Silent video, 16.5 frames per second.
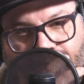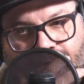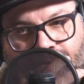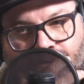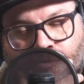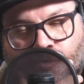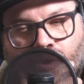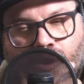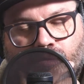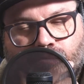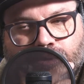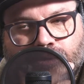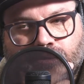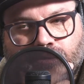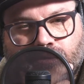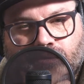I don't know how
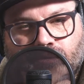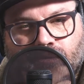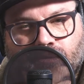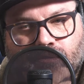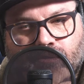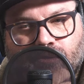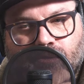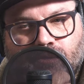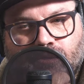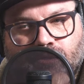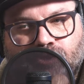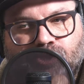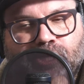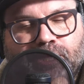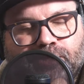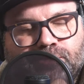we
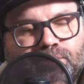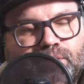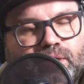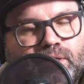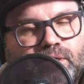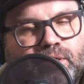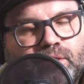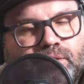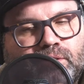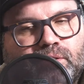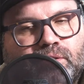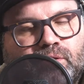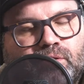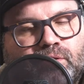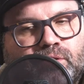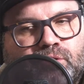change that
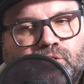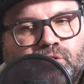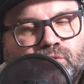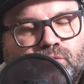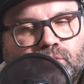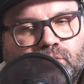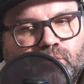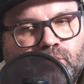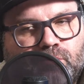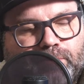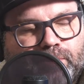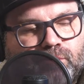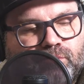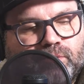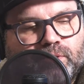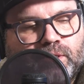necessarily in the short term. I
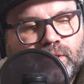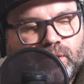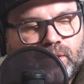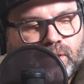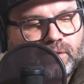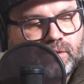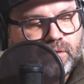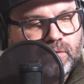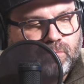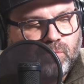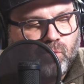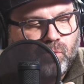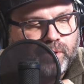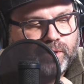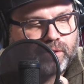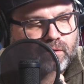don't think that's the
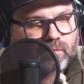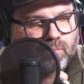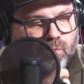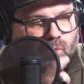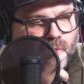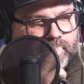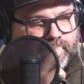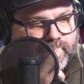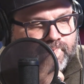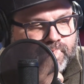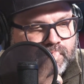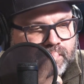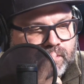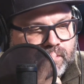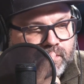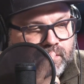point. The point
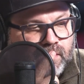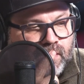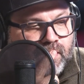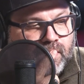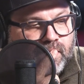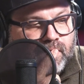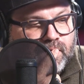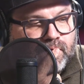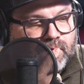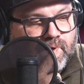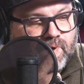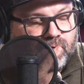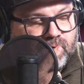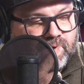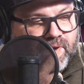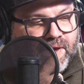is
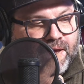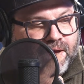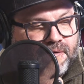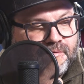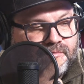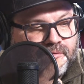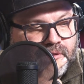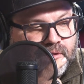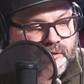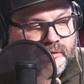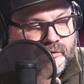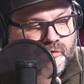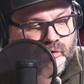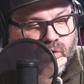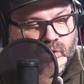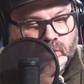that we have
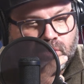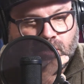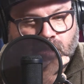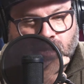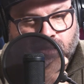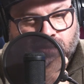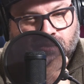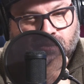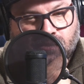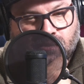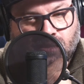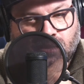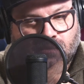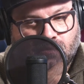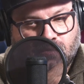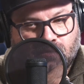these hard lines
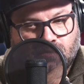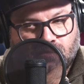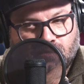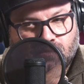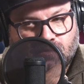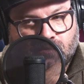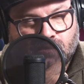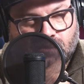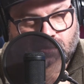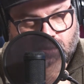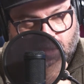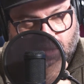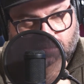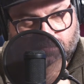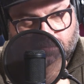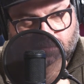that
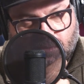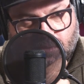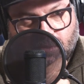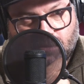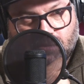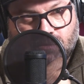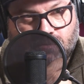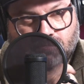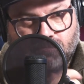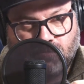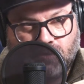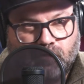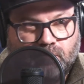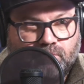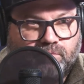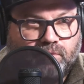stop this
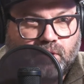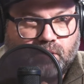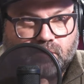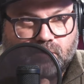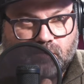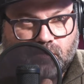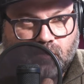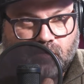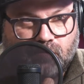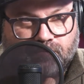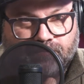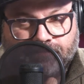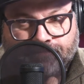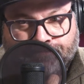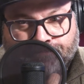influx of